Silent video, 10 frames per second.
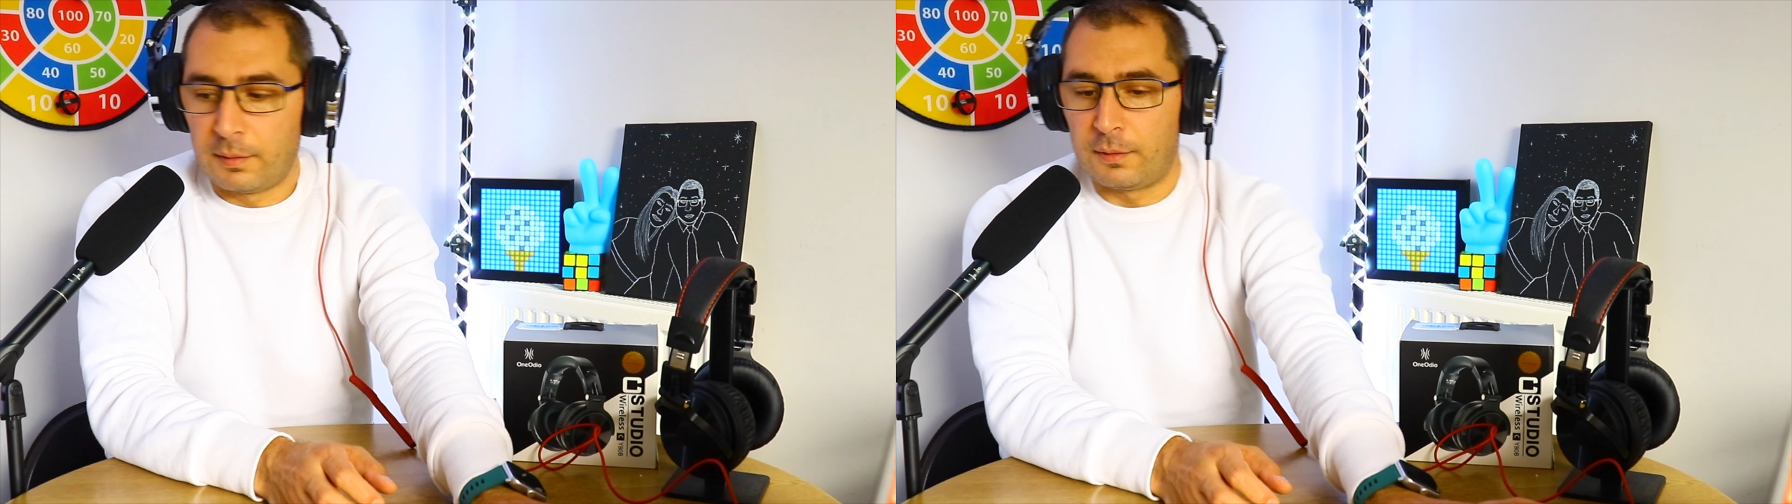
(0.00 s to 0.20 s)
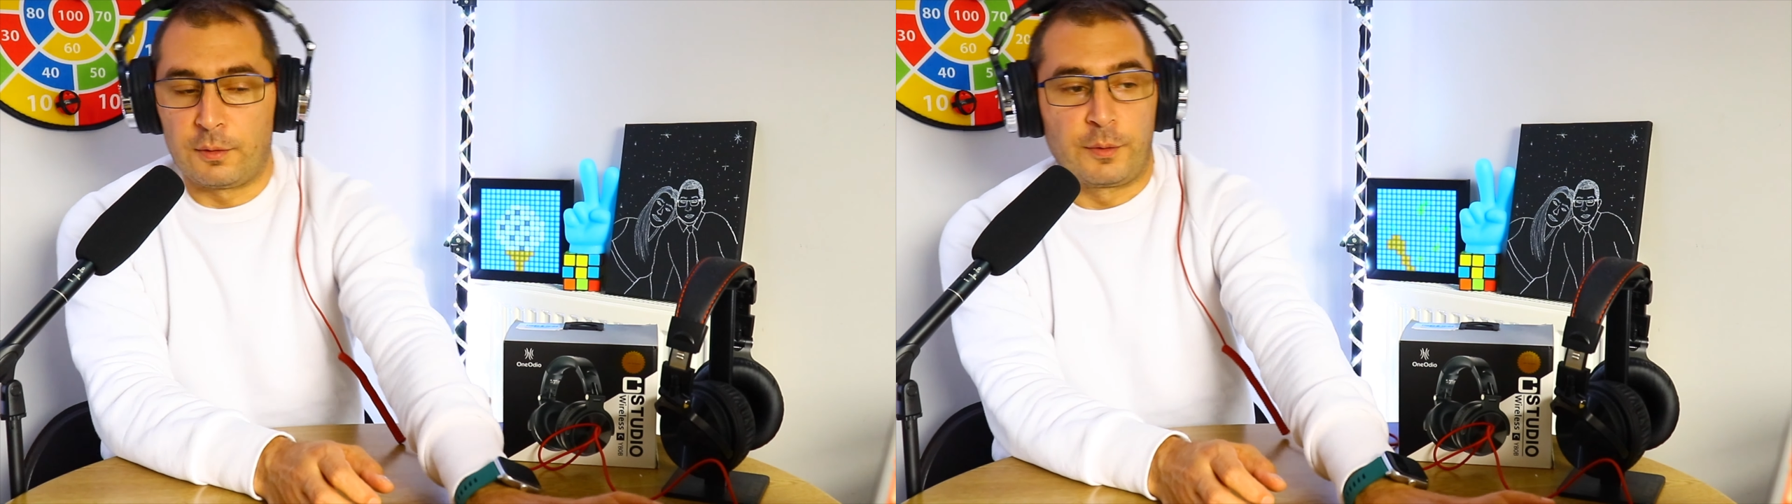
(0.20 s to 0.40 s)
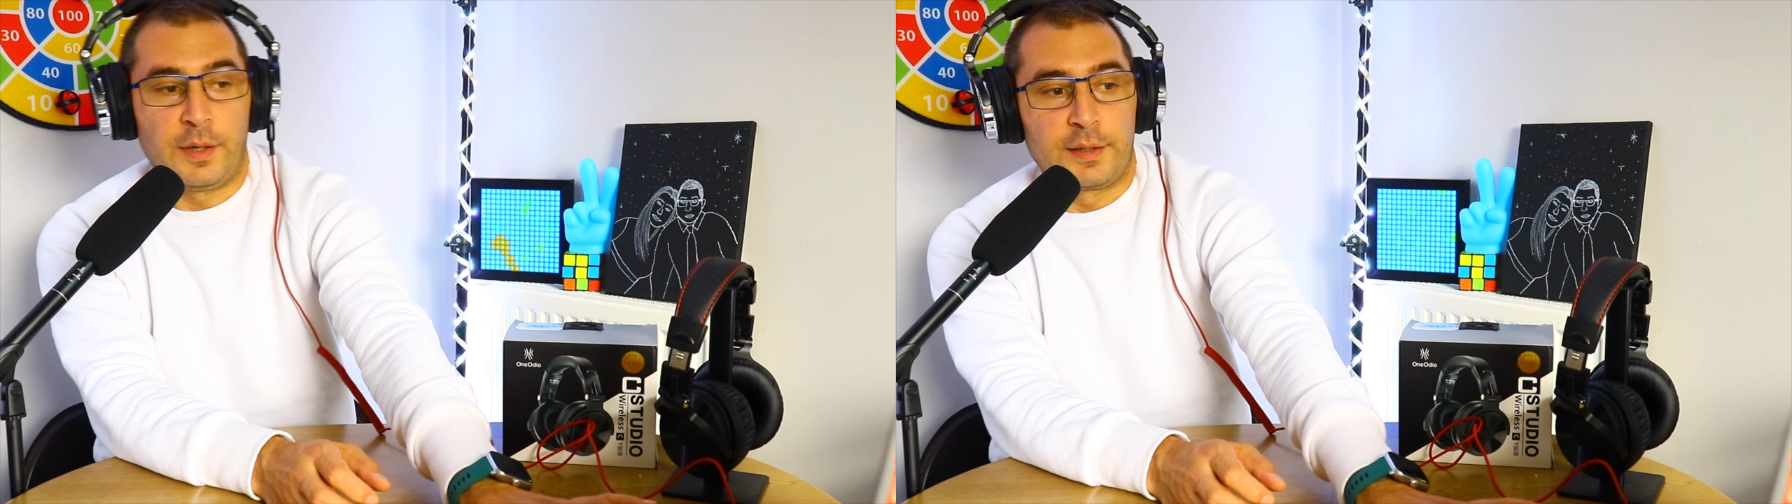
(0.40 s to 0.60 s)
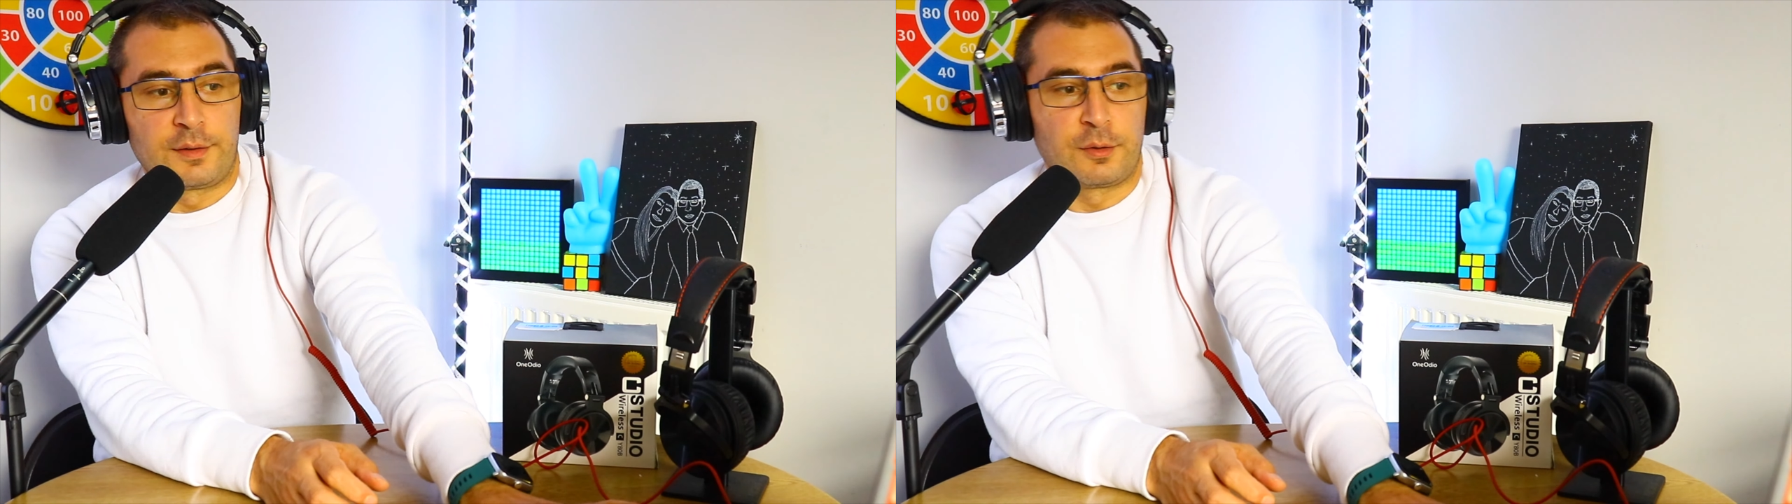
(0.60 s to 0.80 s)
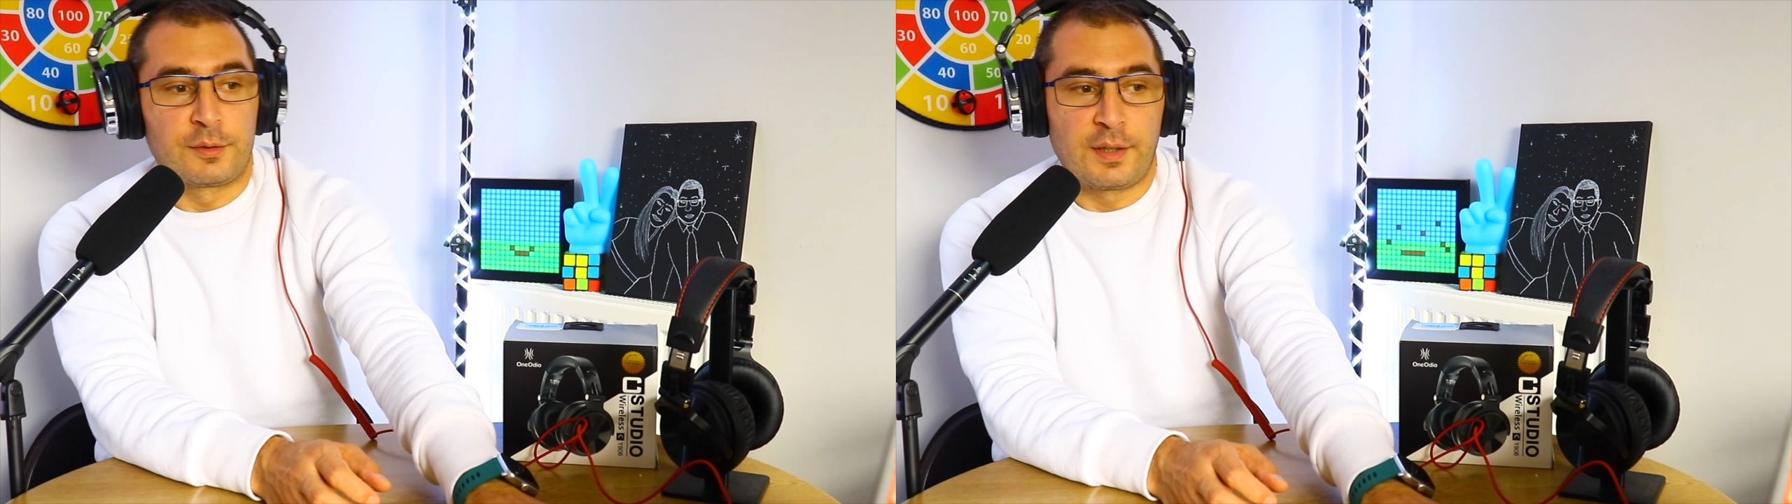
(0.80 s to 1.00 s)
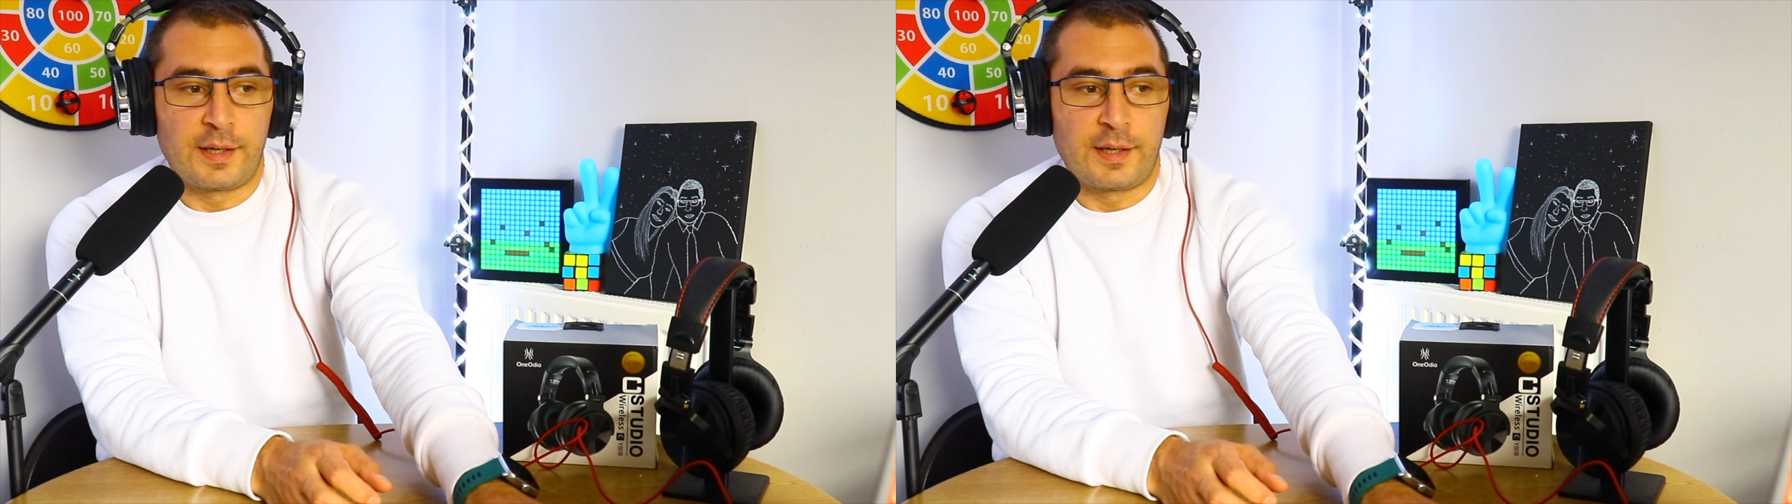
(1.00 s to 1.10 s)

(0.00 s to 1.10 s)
Alright, so